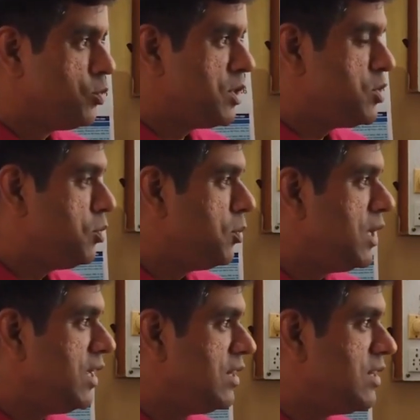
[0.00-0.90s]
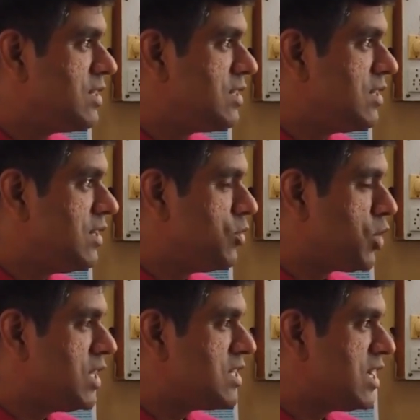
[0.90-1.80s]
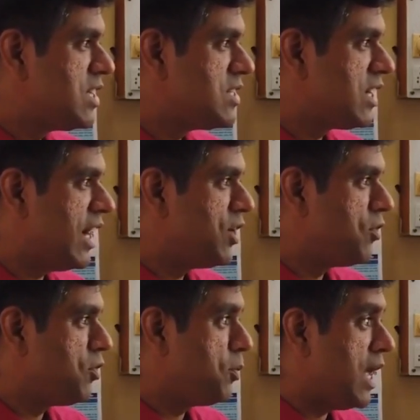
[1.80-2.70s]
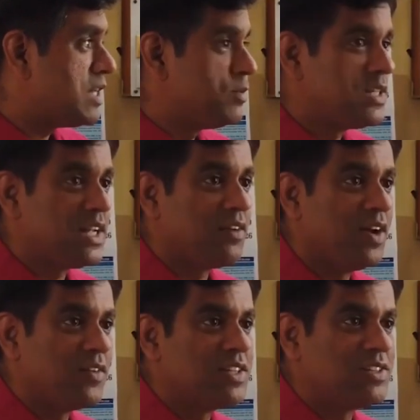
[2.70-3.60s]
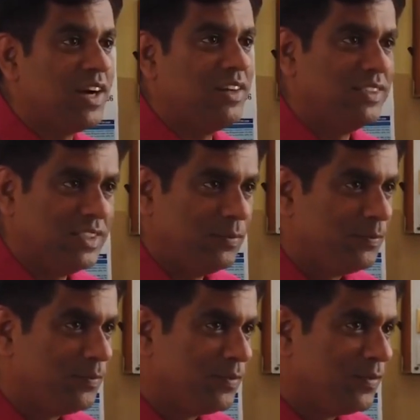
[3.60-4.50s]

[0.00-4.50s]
So presumably this, you can say, is a kind of a plasmid surviving strategy.